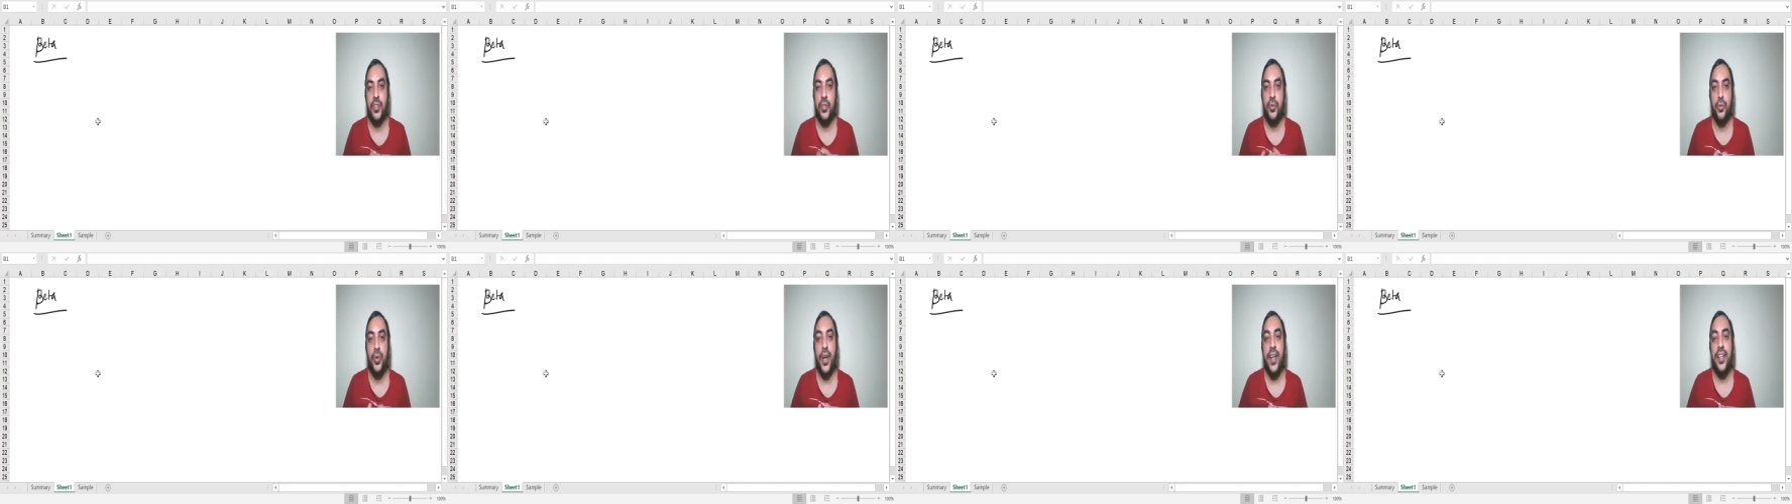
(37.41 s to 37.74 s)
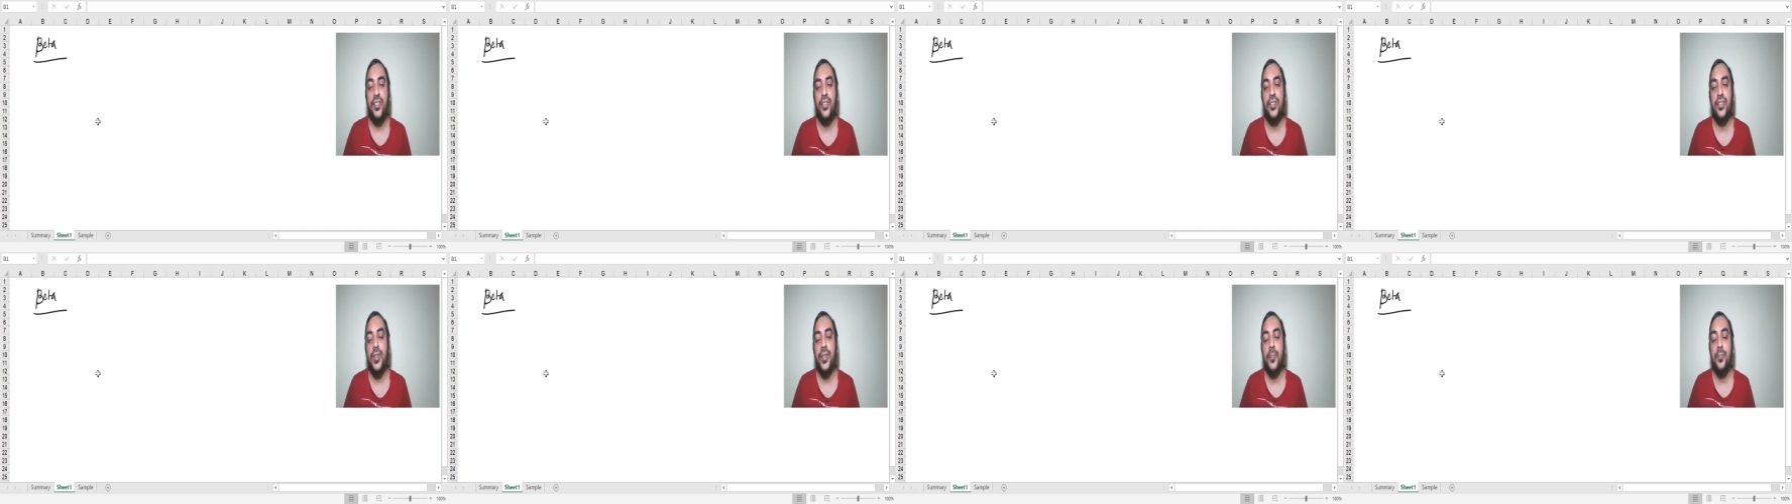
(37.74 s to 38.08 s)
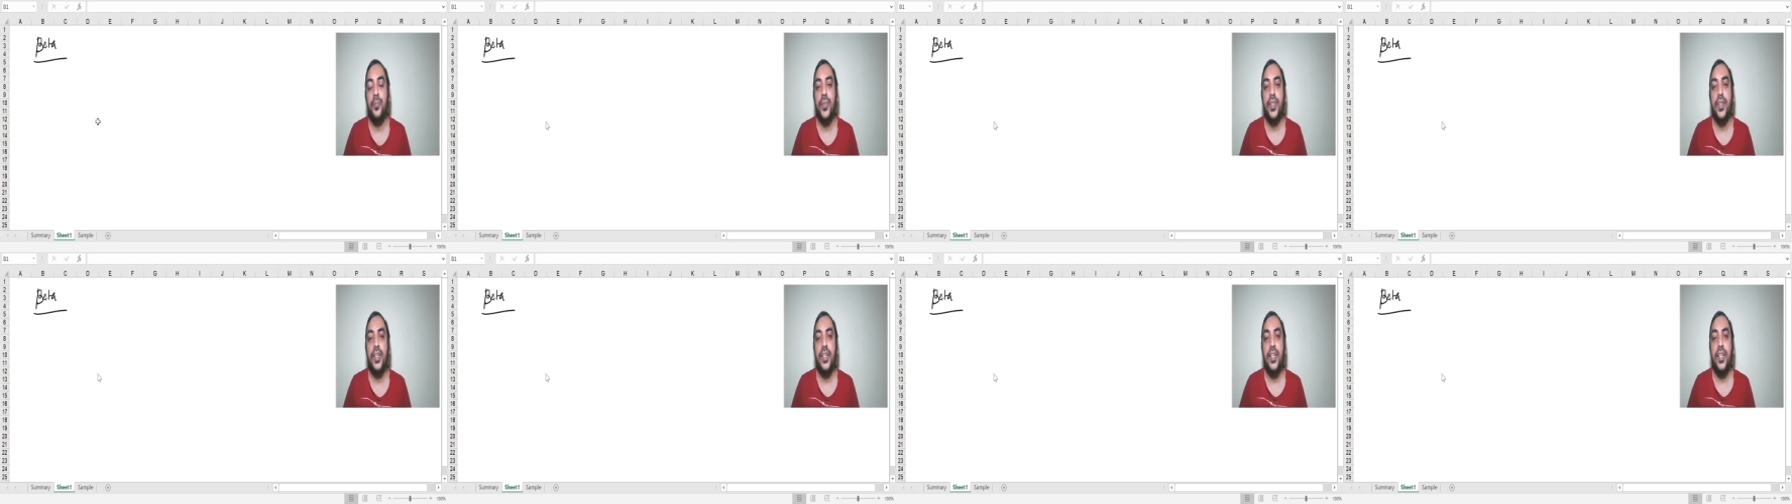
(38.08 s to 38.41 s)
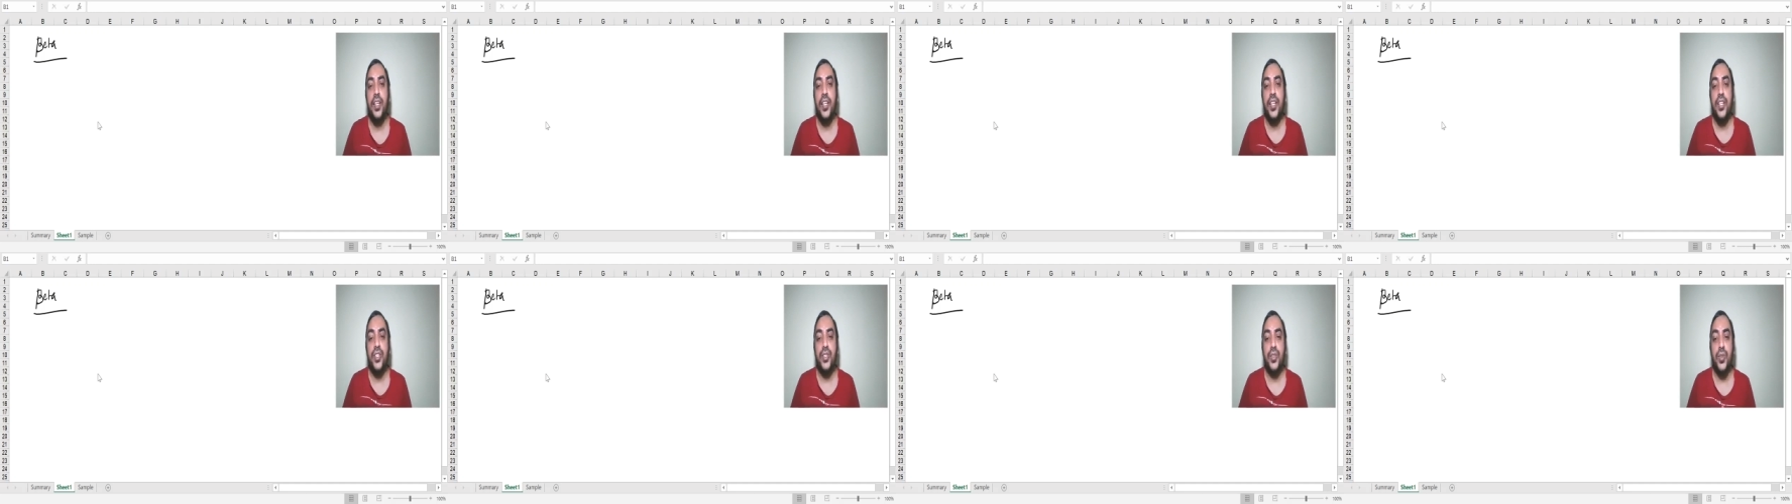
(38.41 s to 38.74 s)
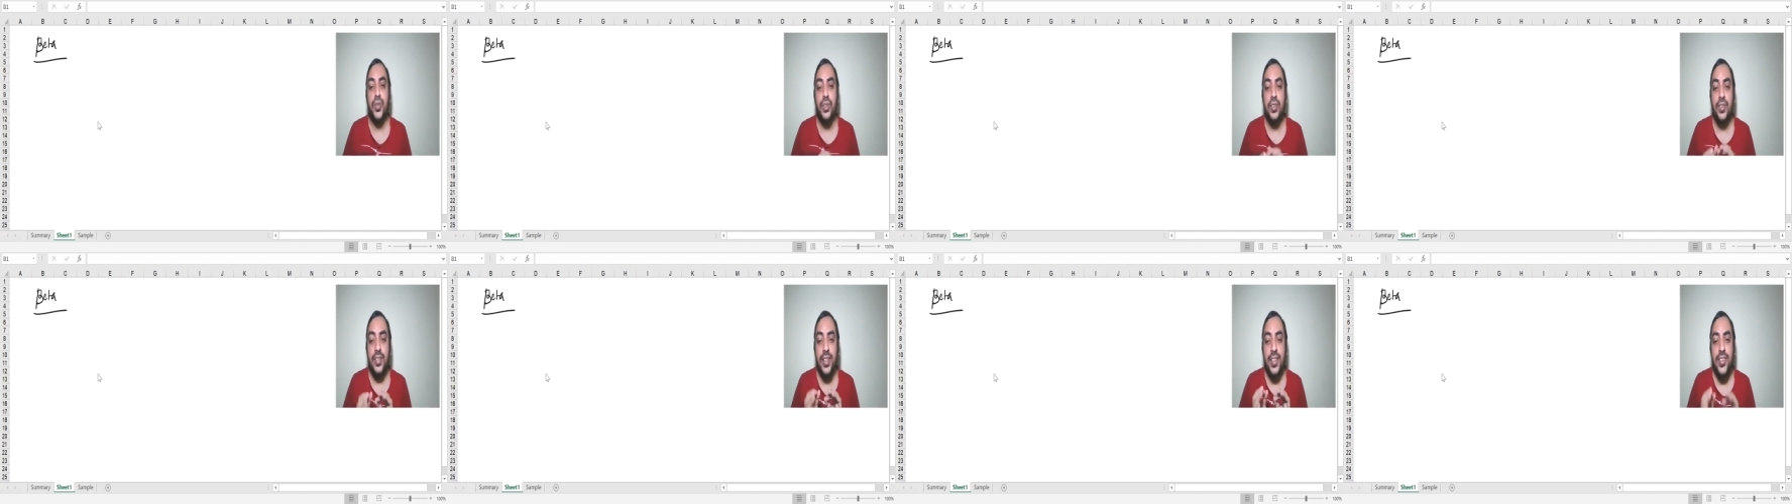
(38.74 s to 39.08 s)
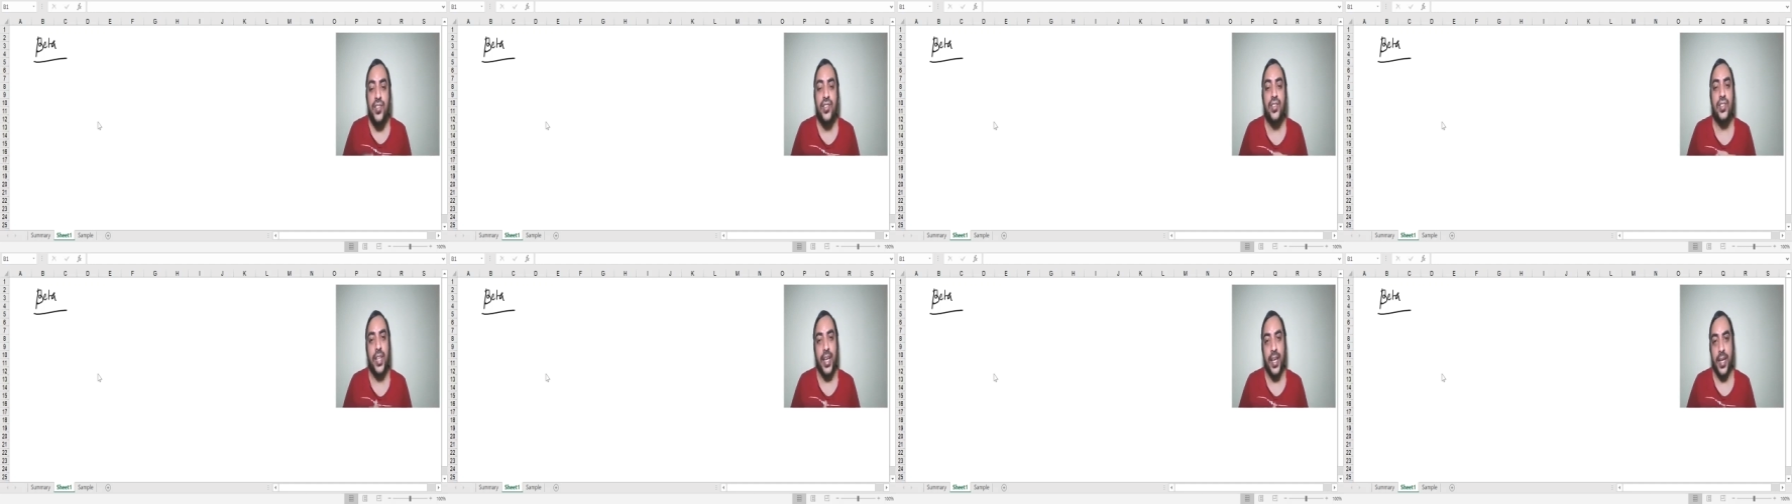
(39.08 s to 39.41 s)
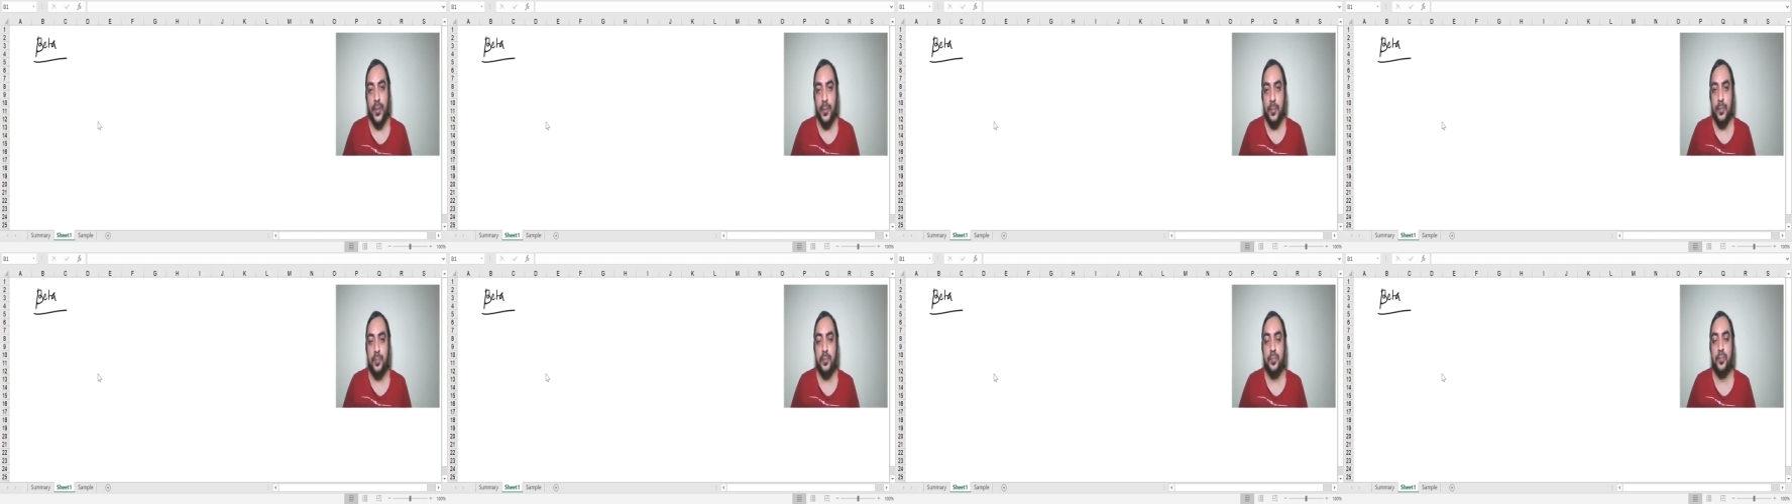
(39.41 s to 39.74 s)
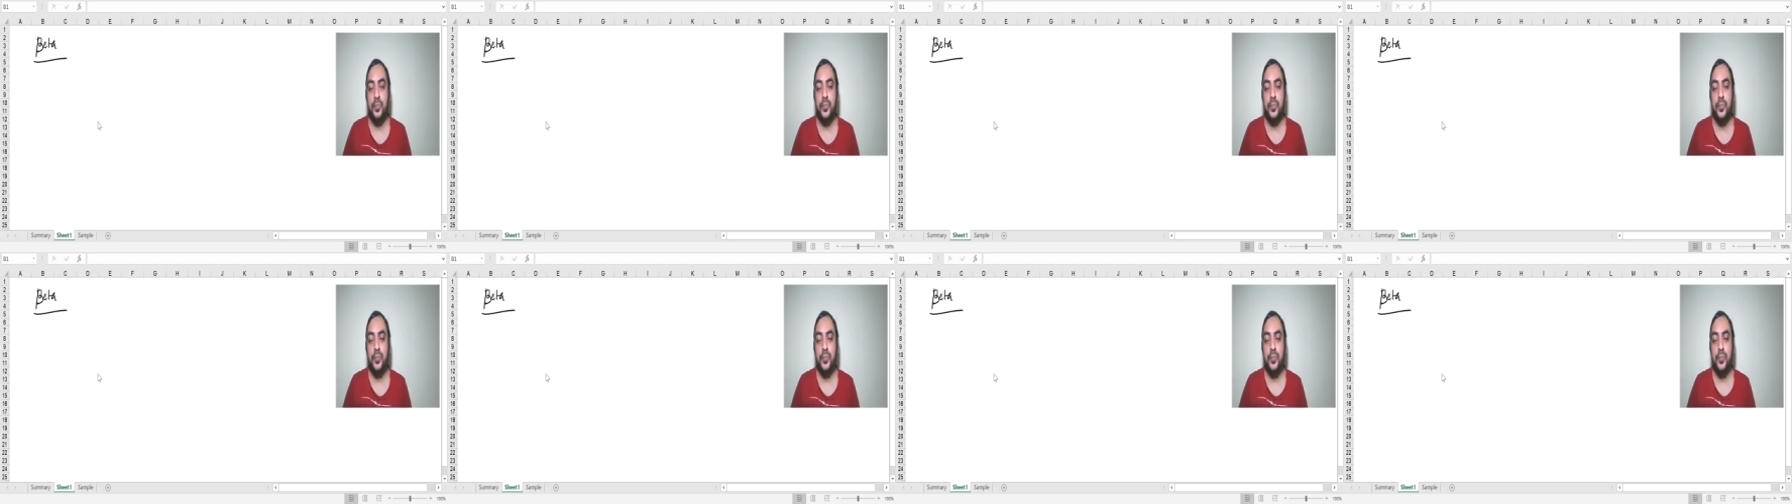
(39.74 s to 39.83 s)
right? So this time,